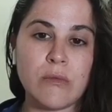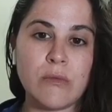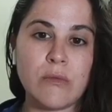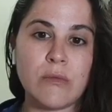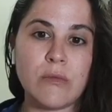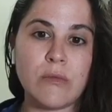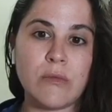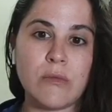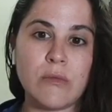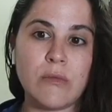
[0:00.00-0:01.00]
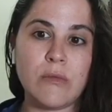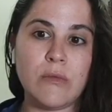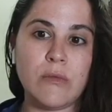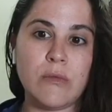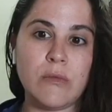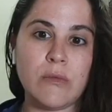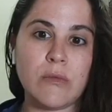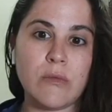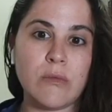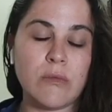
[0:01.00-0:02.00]

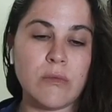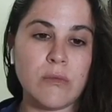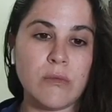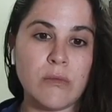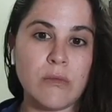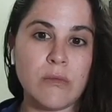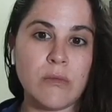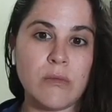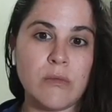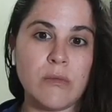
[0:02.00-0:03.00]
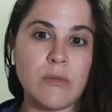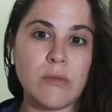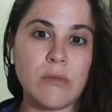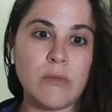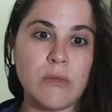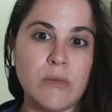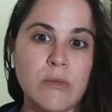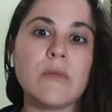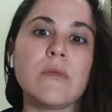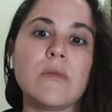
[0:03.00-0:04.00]

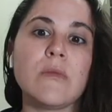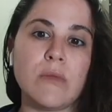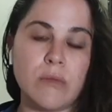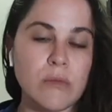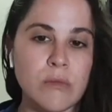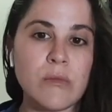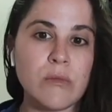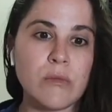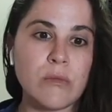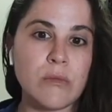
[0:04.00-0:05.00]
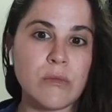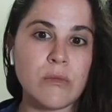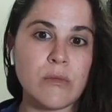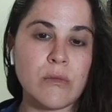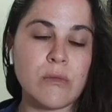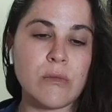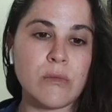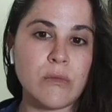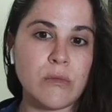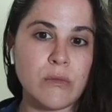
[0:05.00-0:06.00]

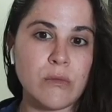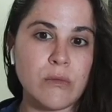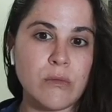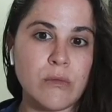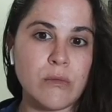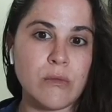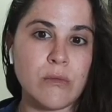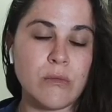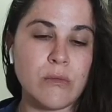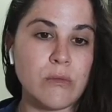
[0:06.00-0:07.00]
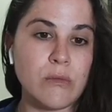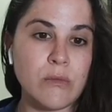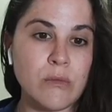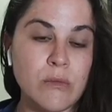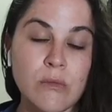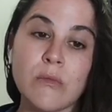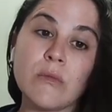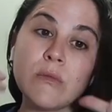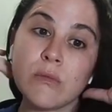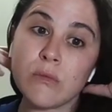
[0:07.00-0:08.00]
(silent)